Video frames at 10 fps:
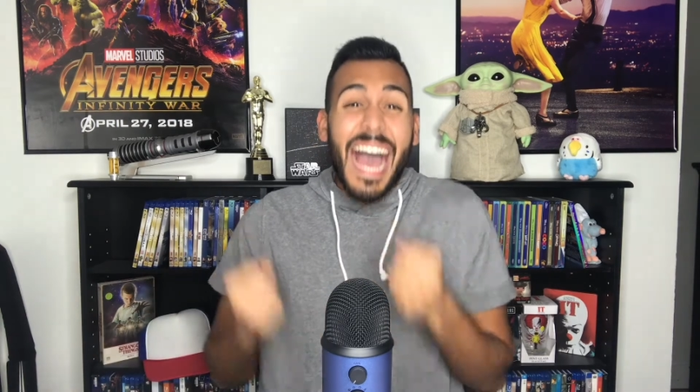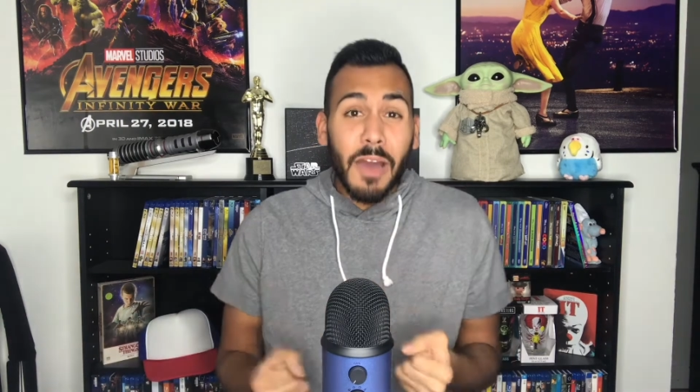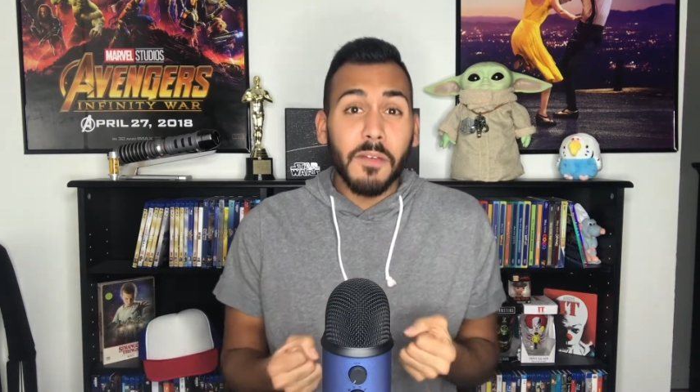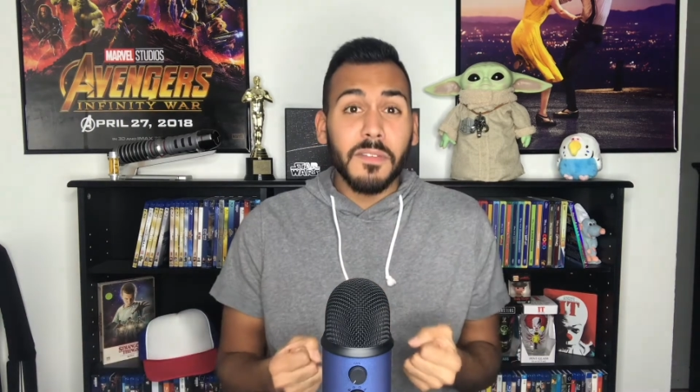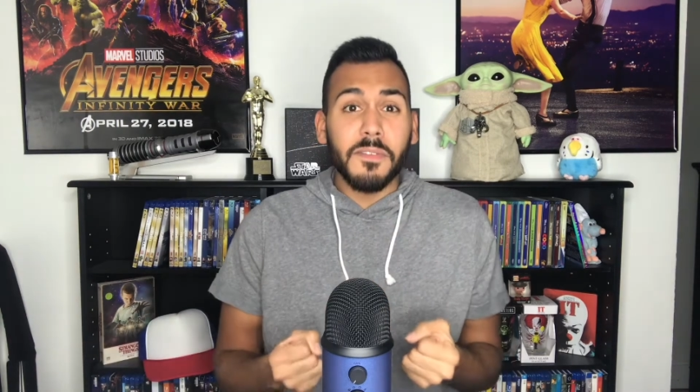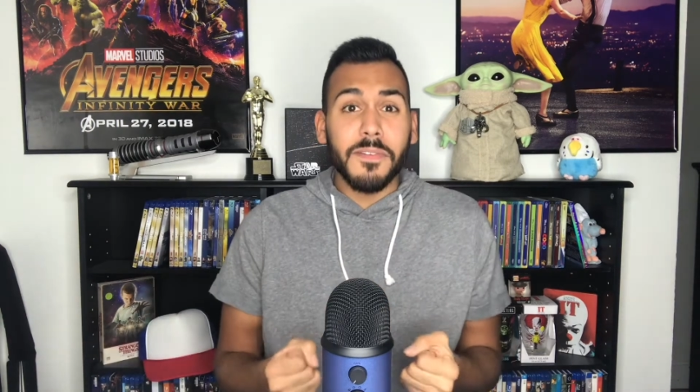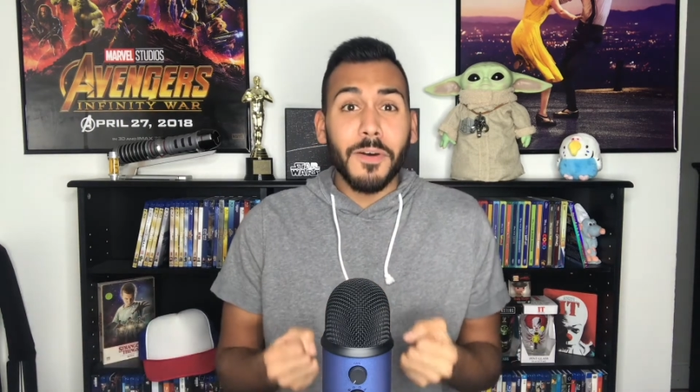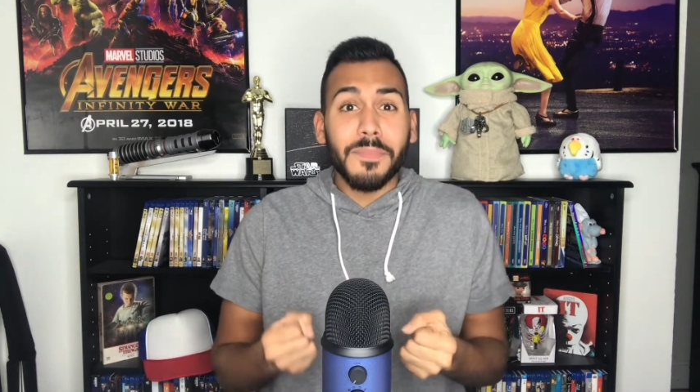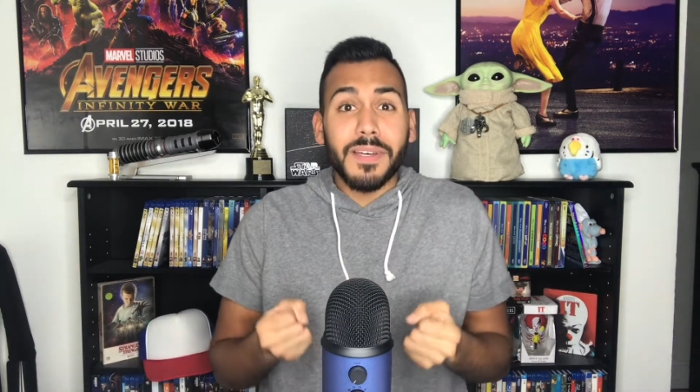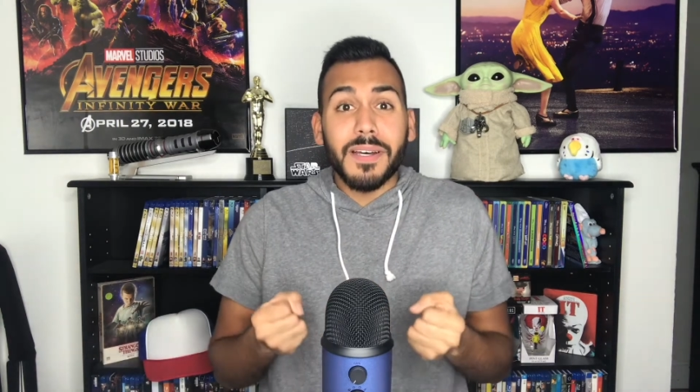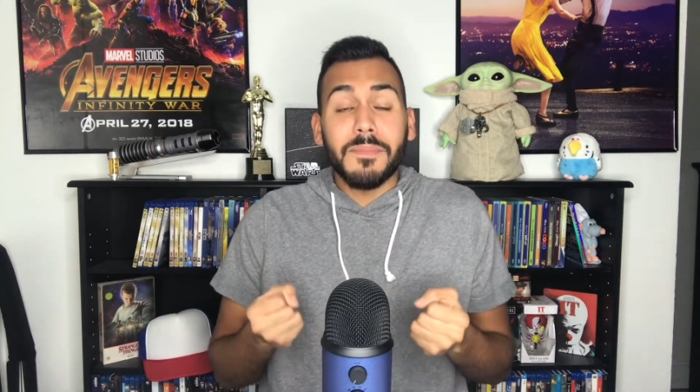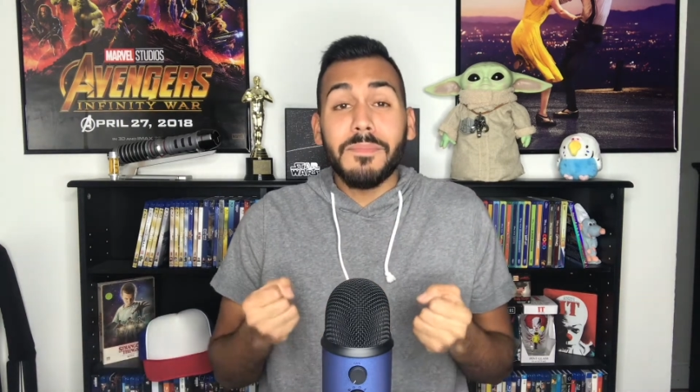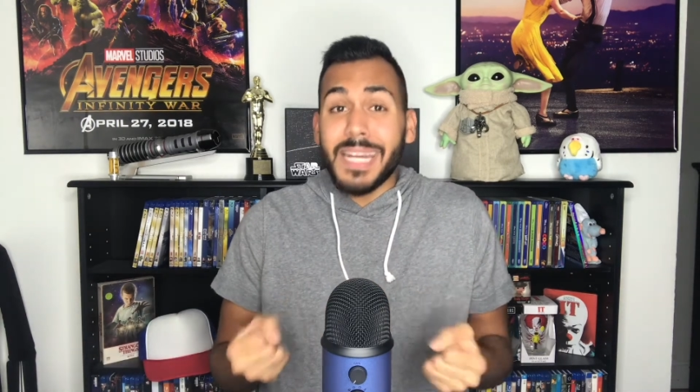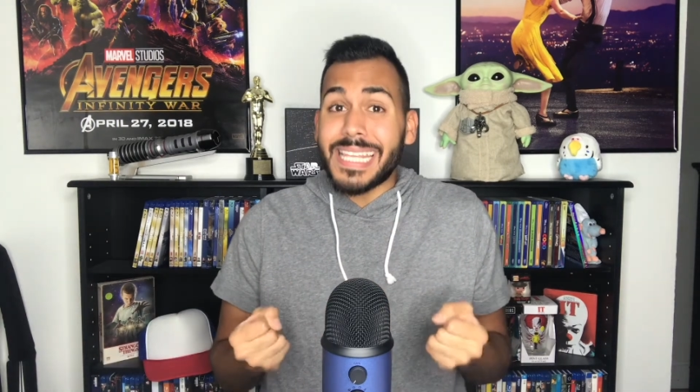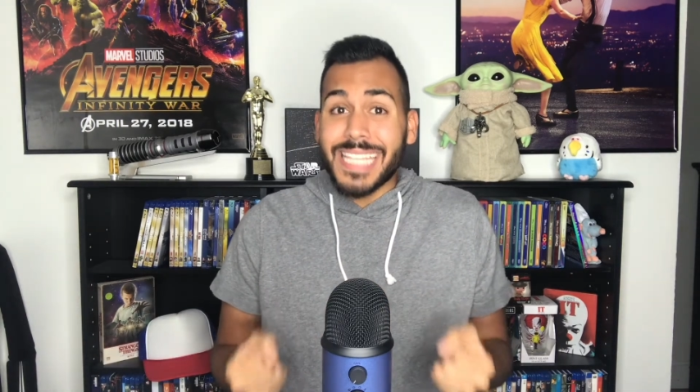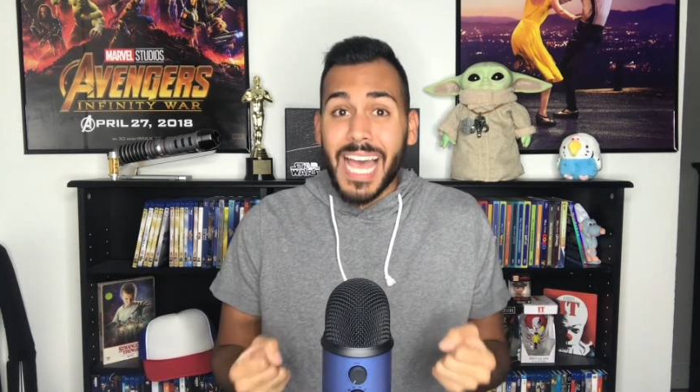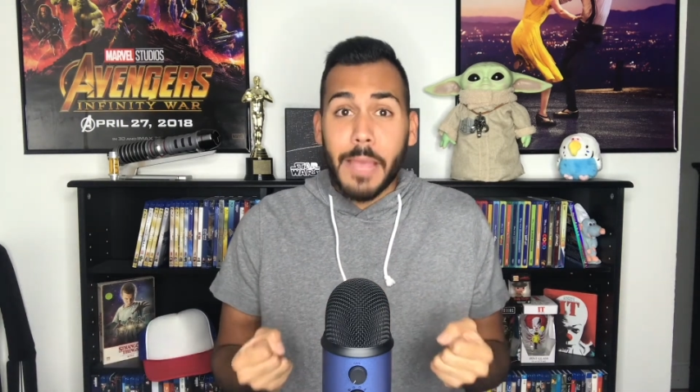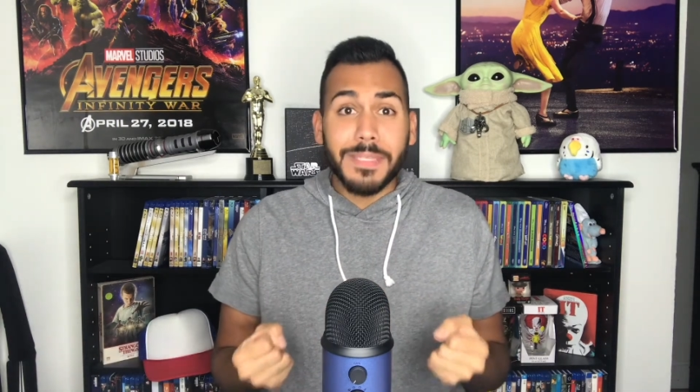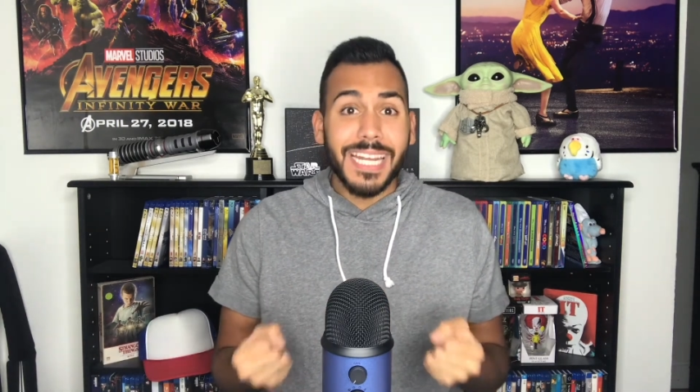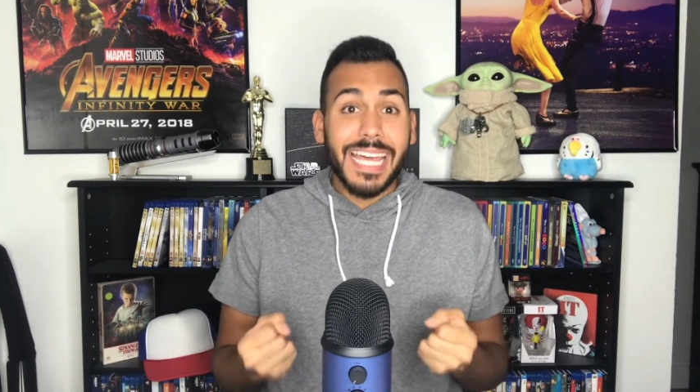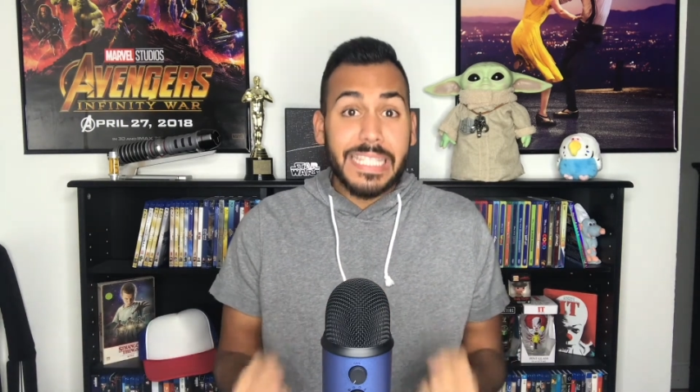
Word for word: out of the film the many times that I